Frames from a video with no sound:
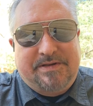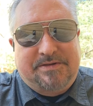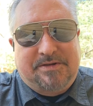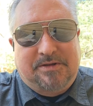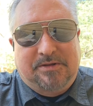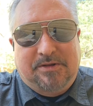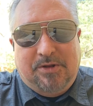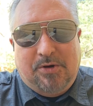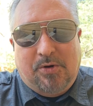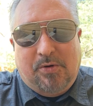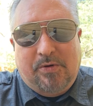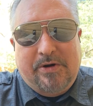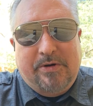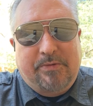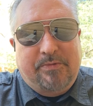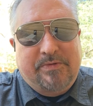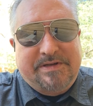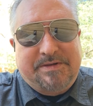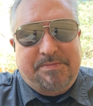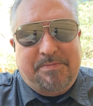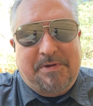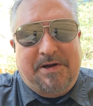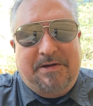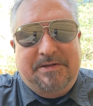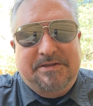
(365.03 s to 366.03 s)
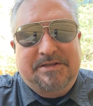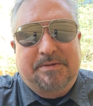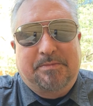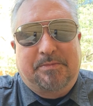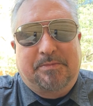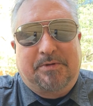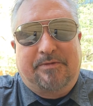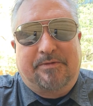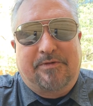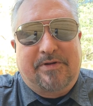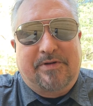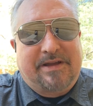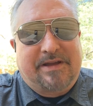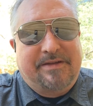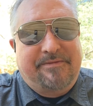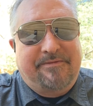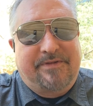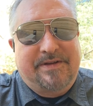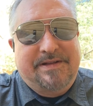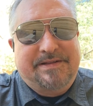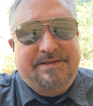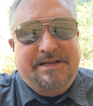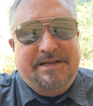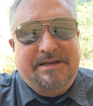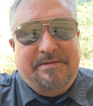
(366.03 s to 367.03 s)
Lori responsible for
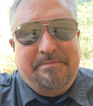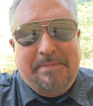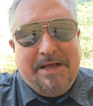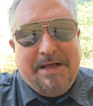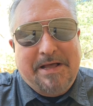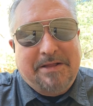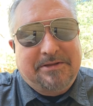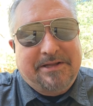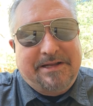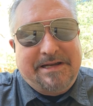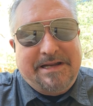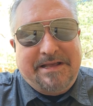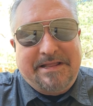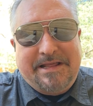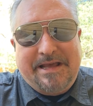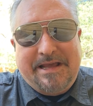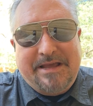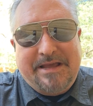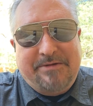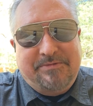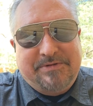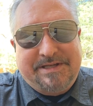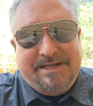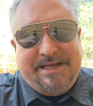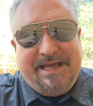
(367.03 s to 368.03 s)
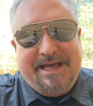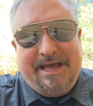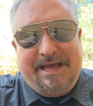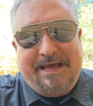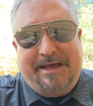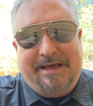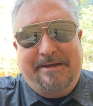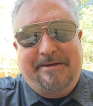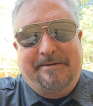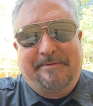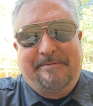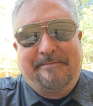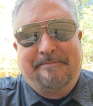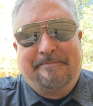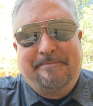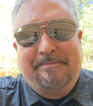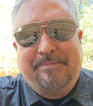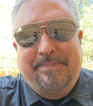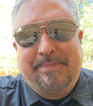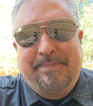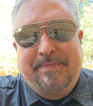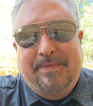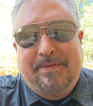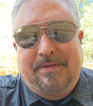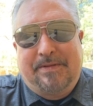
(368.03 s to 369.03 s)
convincing Melanie that he was gay?
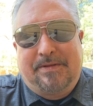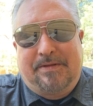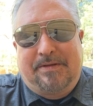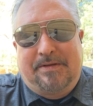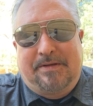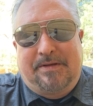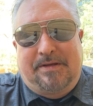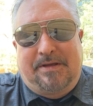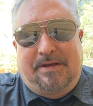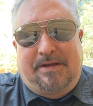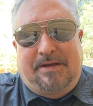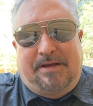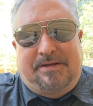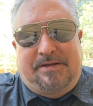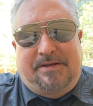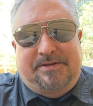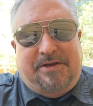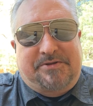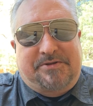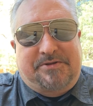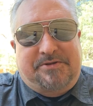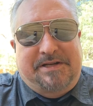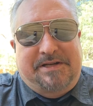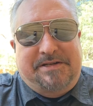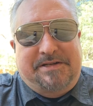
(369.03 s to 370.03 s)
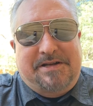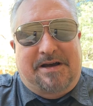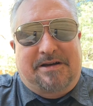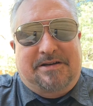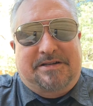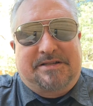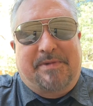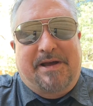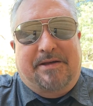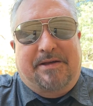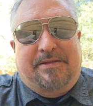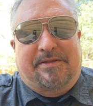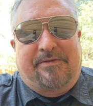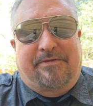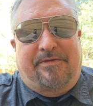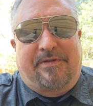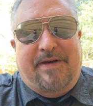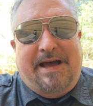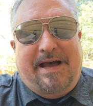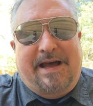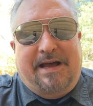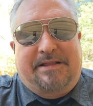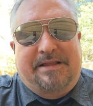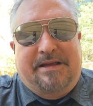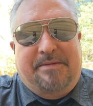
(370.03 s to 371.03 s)
So she talks about the
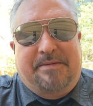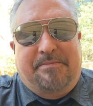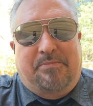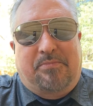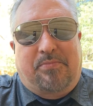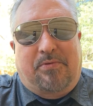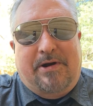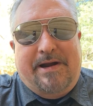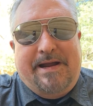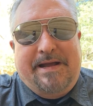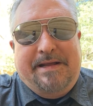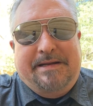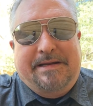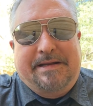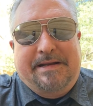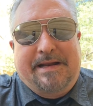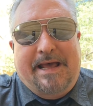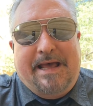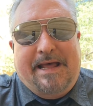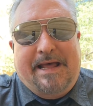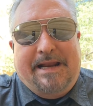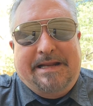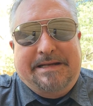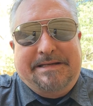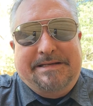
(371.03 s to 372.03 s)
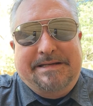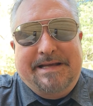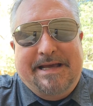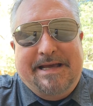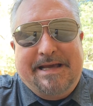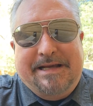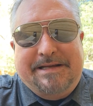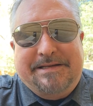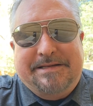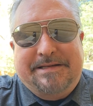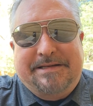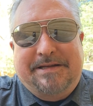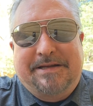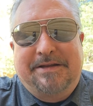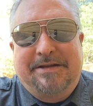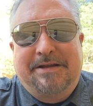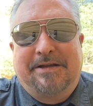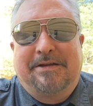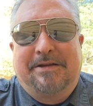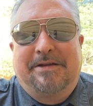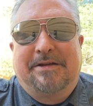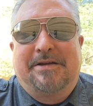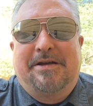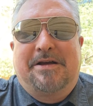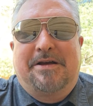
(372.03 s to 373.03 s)
fact that Brandon had a text.
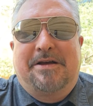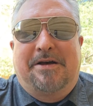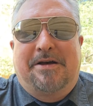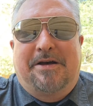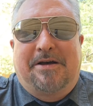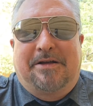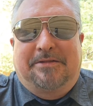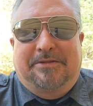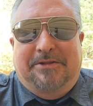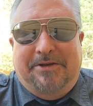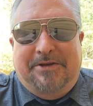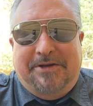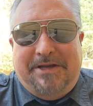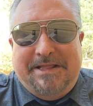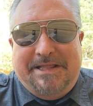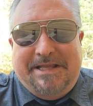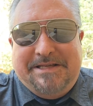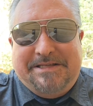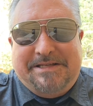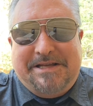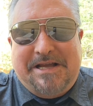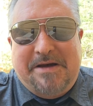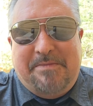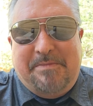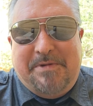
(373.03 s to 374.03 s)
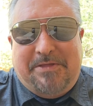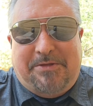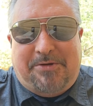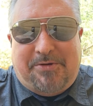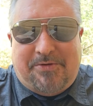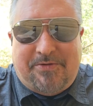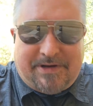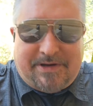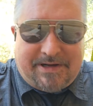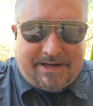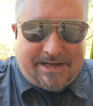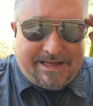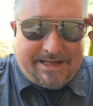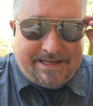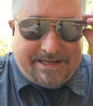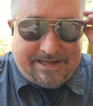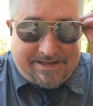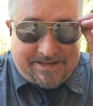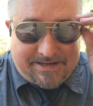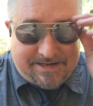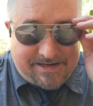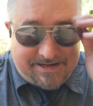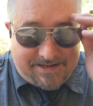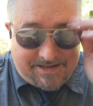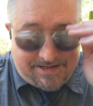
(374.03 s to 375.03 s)
Look at this coming through
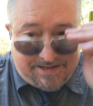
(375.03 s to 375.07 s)
again.